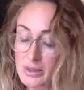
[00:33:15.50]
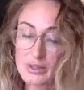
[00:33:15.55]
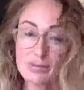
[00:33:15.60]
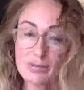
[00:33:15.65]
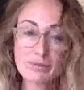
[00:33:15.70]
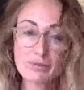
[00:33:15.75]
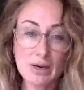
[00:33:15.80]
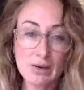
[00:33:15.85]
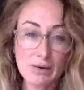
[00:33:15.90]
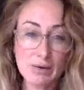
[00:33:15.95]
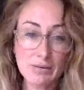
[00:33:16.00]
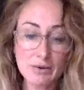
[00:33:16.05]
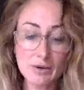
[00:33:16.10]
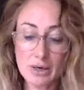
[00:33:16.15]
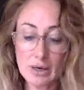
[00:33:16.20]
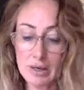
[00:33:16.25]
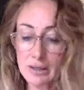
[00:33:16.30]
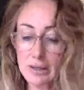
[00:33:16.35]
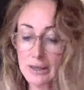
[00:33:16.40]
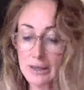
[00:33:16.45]
It's very,
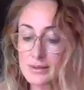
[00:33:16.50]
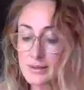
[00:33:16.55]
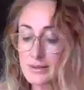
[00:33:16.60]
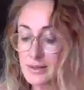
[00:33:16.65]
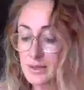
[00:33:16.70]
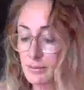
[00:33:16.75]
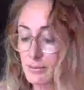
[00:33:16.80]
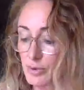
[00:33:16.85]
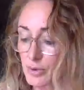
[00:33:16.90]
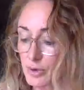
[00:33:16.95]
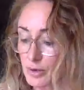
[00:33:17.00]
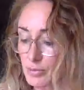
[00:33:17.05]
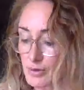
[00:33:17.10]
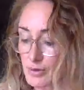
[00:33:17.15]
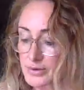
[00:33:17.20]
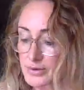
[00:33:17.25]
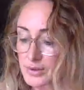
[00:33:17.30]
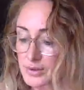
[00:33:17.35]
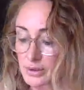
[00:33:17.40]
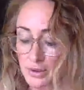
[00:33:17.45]
very cleansing.
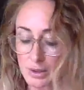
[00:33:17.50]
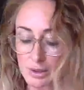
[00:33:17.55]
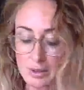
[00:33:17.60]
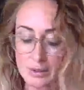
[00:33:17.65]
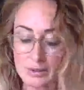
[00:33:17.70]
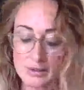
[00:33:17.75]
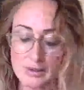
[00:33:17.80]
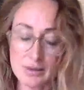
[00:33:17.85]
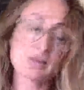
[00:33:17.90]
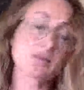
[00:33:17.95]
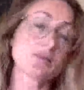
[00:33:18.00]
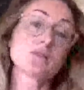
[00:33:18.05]
Bergamot is so cleansing.